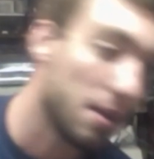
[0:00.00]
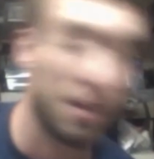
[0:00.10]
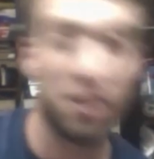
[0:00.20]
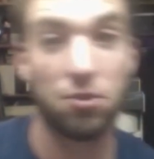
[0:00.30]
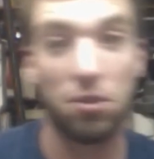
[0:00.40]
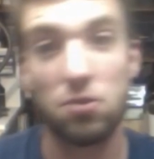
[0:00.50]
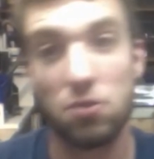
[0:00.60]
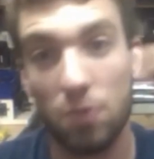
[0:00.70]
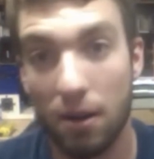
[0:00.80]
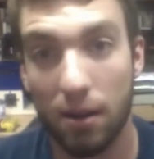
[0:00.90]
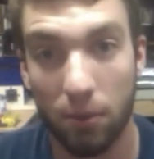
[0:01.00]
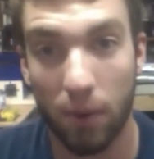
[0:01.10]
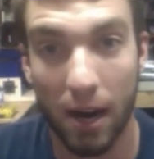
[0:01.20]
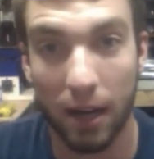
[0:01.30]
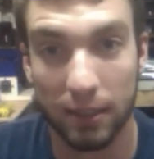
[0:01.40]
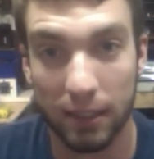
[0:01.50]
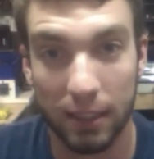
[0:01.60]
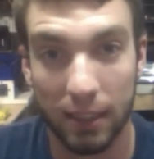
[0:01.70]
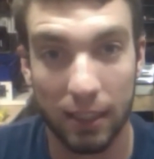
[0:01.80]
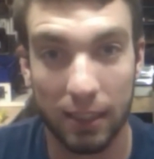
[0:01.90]
It shows you where all the wires get
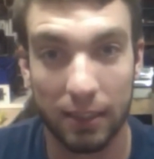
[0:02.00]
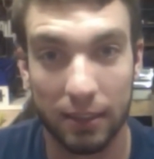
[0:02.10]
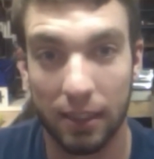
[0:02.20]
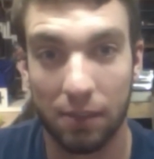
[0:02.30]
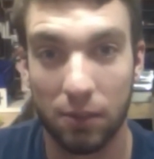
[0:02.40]
connected and stuff.